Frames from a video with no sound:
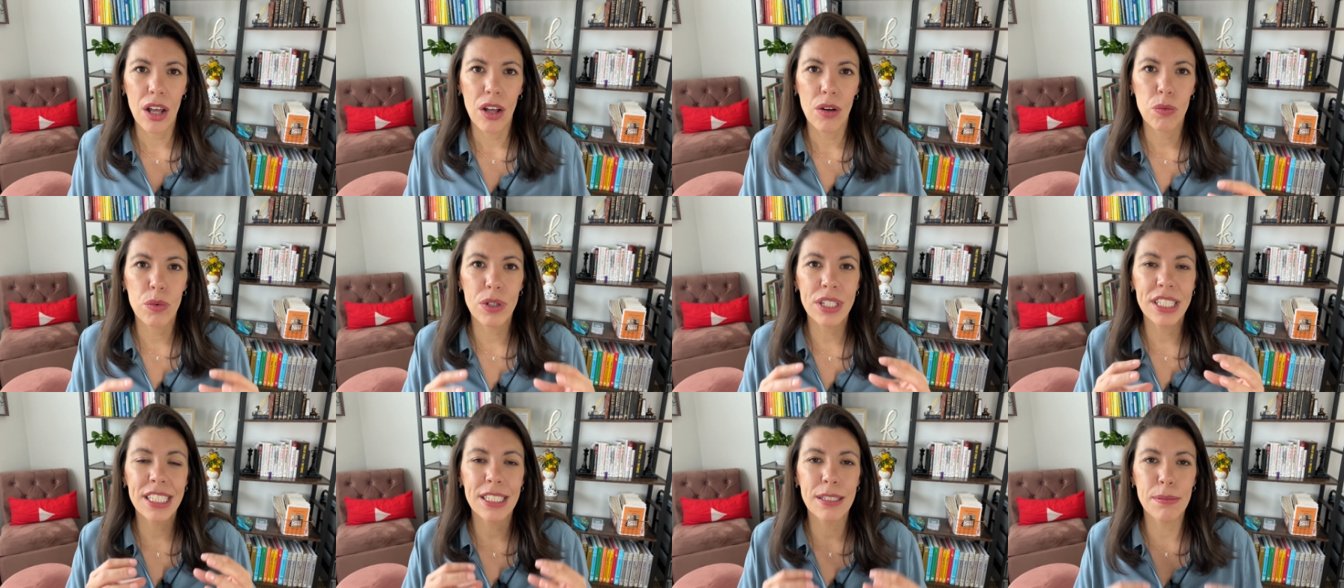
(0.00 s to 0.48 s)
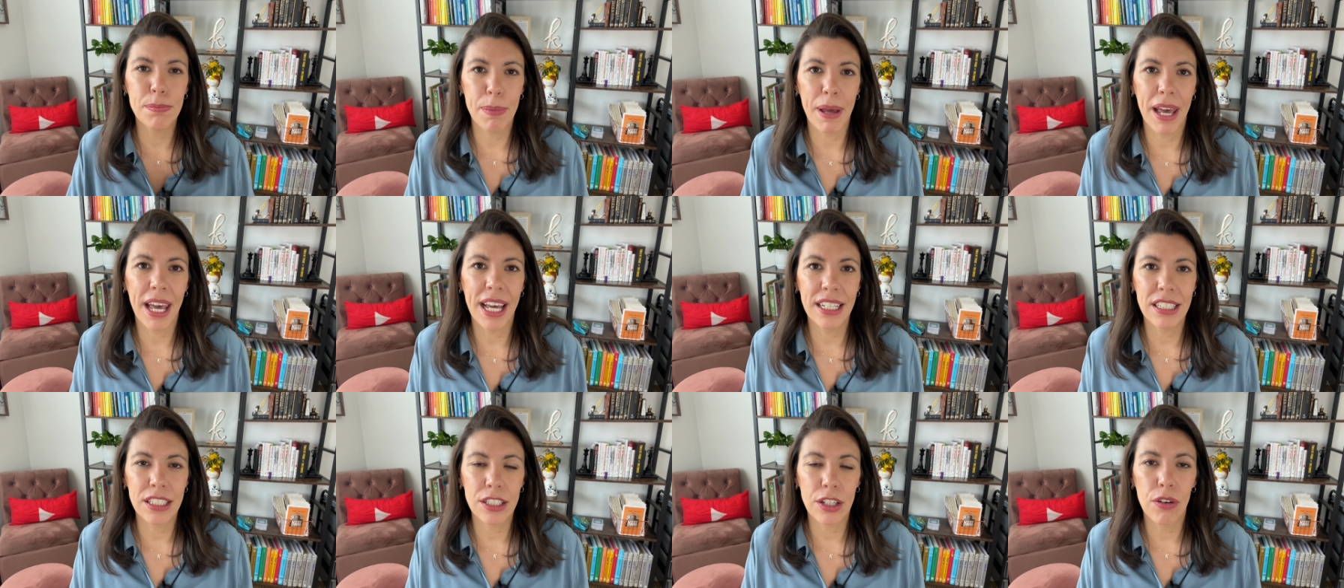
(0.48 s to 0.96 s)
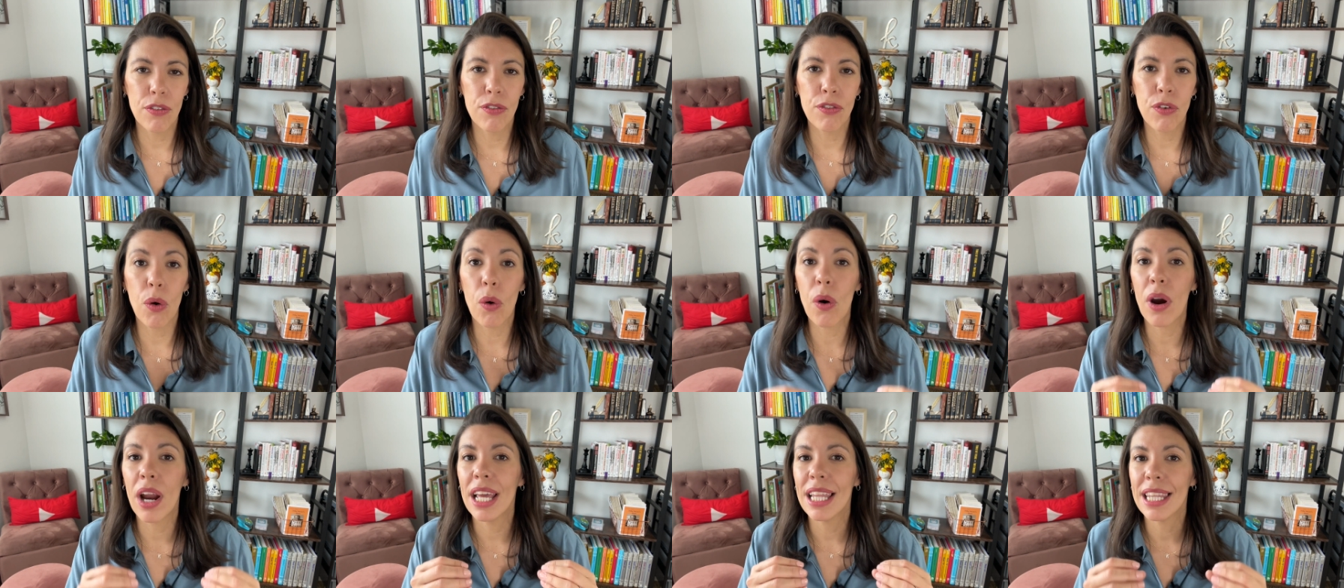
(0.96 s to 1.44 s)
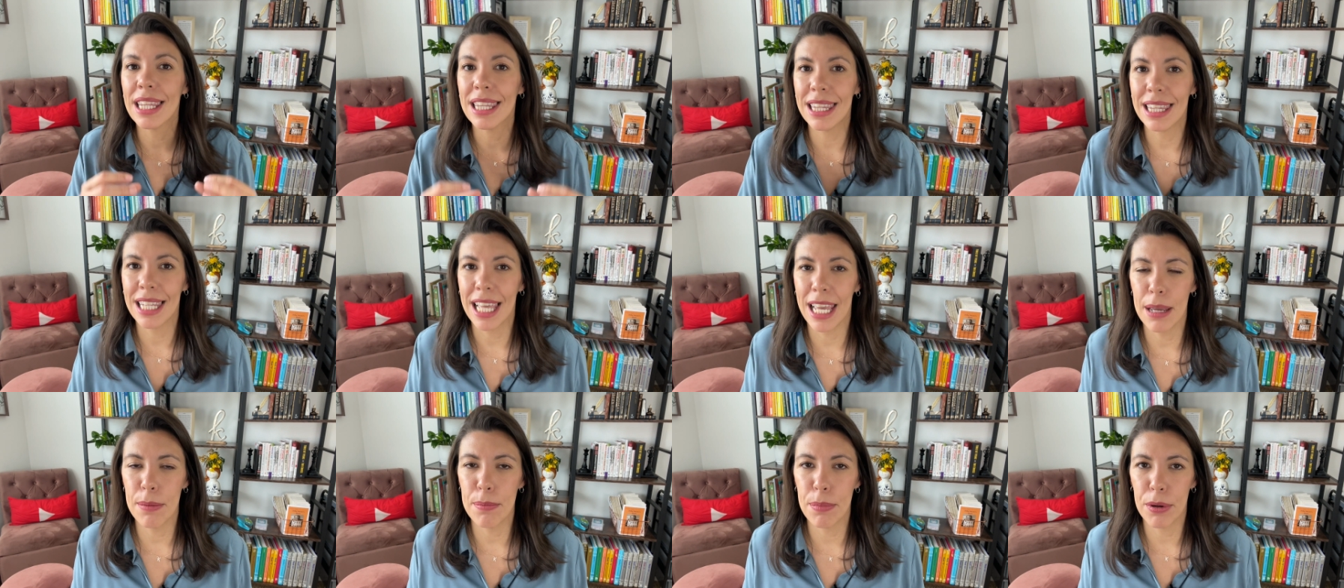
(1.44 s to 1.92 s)
respect for
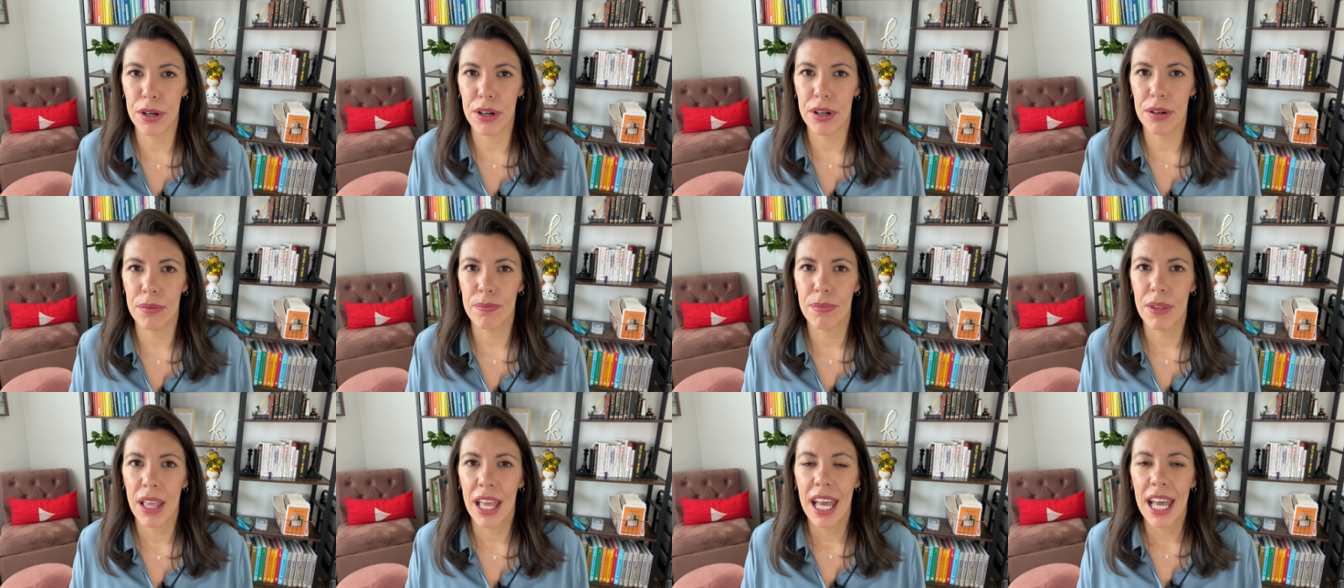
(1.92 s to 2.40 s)
labor,